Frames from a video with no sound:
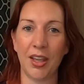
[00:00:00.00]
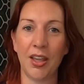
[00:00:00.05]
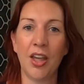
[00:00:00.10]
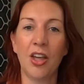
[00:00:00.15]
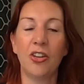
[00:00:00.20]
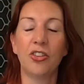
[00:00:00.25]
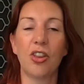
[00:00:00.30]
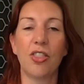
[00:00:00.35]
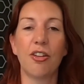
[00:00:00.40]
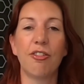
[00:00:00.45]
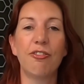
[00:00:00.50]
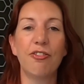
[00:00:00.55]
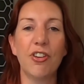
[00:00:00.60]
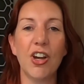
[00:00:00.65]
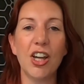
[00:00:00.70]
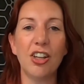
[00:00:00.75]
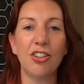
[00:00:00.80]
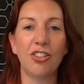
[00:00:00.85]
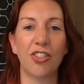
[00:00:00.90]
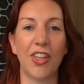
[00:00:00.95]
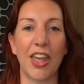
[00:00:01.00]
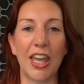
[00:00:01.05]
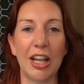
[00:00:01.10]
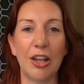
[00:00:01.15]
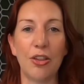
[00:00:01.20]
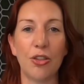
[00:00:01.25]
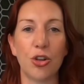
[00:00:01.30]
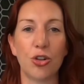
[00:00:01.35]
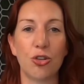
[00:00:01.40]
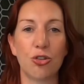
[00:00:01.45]
So the first thing
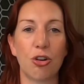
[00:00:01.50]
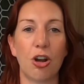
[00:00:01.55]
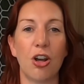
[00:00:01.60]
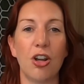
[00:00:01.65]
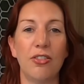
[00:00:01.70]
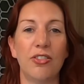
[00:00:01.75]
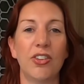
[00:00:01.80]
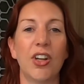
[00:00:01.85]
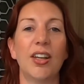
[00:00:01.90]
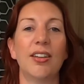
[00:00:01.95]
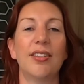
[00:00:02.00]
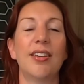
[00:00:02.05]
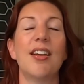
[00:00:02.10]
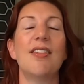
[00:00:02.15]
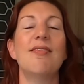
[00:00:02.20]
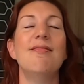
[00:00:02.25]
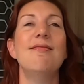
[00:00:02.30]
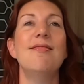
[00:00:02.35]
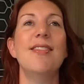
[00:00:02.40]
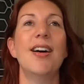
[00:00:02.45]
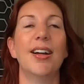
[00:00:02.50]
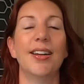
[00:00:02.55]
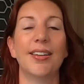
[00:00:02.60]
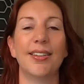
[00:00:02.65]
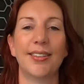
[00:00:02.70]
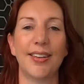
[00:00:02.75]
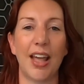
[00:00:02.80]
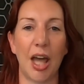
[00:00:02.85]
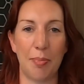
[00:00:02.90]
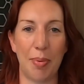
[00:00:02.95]
that drives us
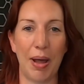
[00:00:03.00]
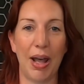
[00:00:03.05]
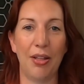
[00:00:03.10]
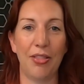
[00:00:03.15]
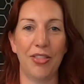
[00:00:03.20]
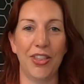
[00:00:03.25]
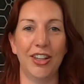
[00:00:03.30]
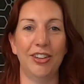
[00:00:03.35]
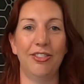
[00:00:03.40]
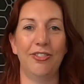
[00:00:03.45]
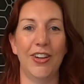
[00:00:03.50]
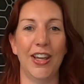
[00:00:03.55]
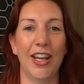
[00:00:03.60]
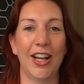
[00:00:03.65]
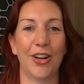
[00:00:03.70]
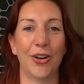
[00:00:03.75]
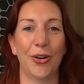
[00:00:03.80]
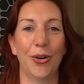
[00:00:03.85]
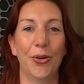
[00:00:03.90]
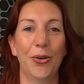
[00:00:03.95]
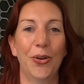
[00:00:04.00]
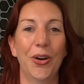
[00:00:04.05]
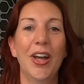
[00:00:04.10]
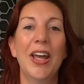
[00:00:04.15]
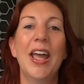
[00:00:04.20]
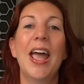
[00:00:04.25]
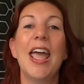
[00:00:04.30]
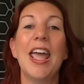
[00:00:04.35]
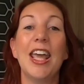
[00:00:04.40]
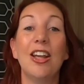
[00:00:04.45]
nuts about this vehicle
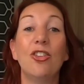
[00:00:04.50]
is